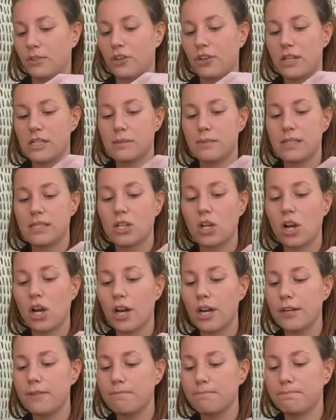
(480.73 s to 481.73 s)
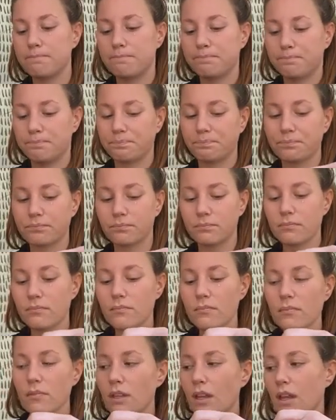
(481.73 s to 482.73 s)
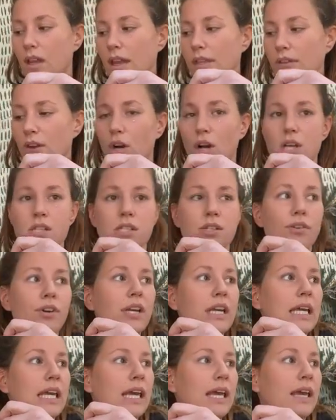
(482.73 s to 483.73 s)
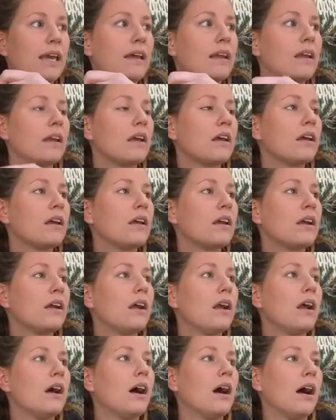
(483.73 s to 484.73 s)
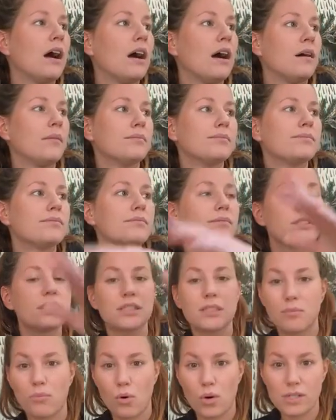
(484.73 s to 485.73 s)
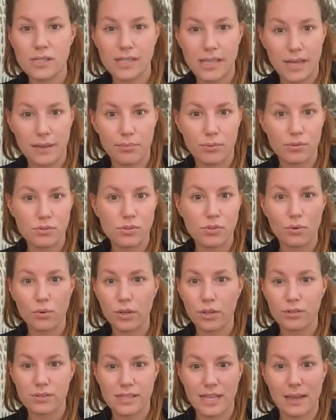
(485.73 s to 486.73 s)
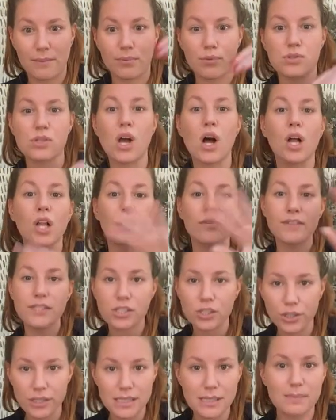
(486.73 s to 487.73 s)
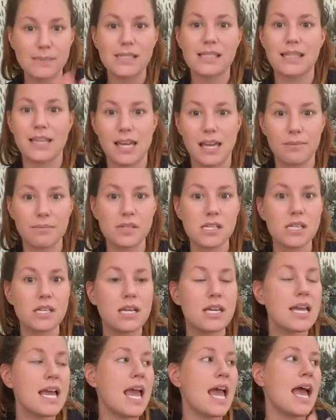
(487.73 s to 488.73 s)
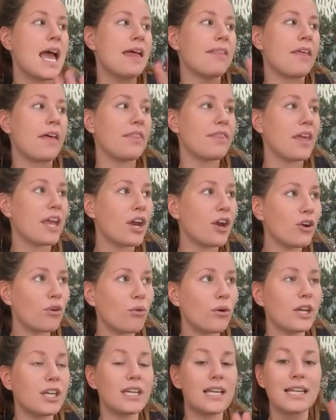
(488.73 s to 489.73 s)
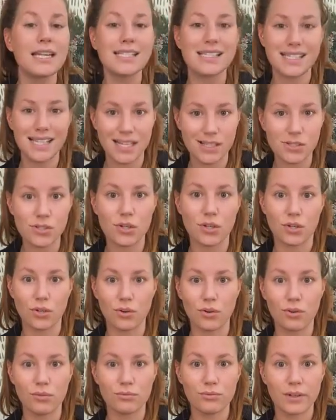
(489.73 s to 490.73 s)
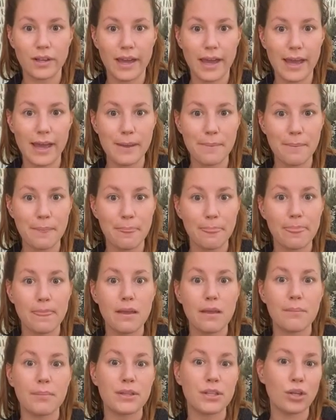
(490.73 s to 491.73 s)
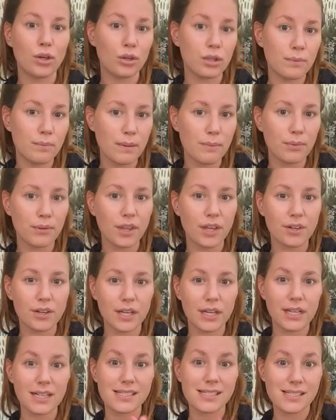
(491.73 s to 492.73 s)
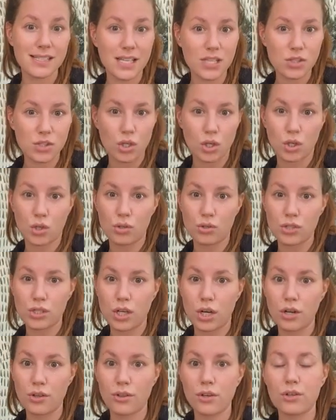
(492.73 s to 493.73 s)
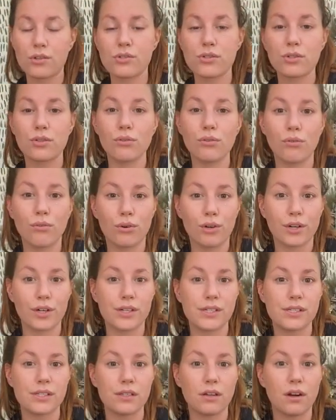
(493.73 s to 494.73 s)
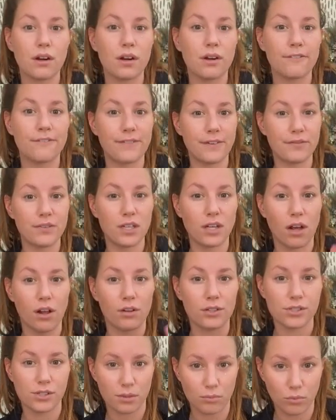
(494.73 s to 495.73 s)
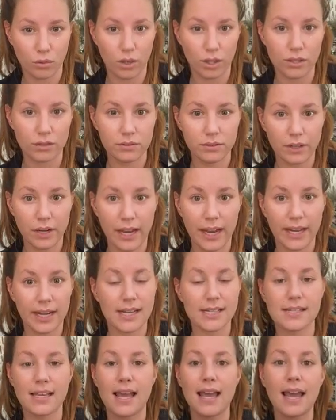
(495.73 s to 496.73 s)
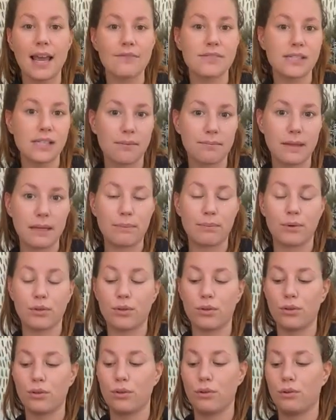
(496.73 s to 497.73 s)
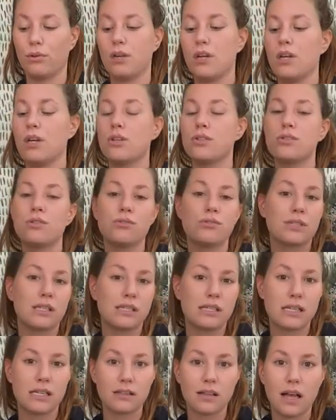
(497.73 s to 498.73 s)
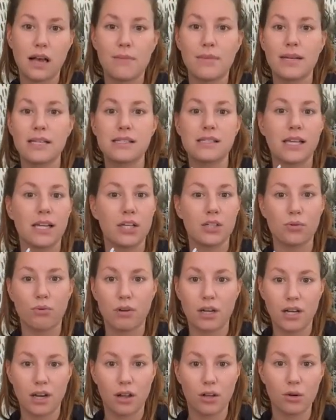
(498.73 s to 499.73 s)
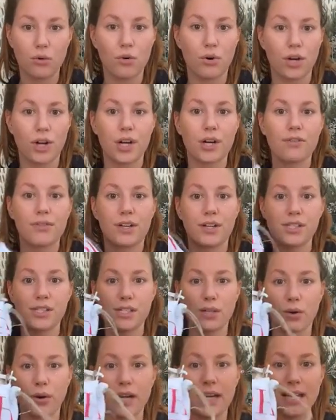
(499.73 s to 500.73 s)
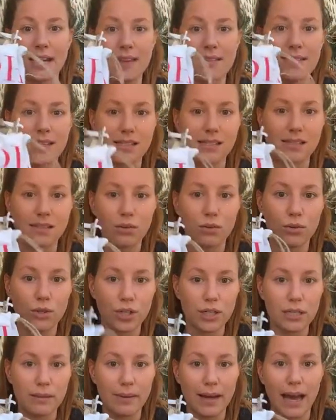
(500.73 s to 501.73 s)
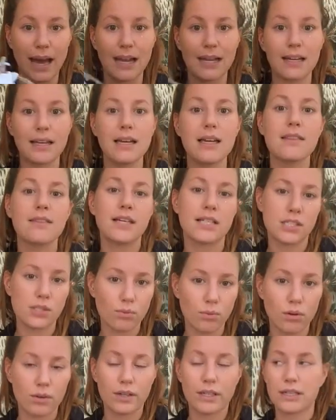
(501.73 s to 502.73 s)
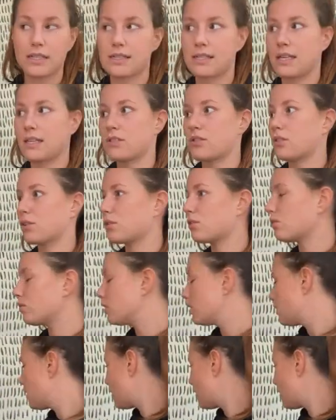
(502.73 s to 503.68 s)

Christmas card, and they're also going to get some more samples, oil samples. All of it's Christmas themed, and then they are going to get a scent circle, okay? But the only people that are getting scent circles are those who orders are $50 or more, okay? Because I have some people who do Scentsy Club, and it's like a $20 order. They're still going to get this little goodie bag. They just won't get the scent circle.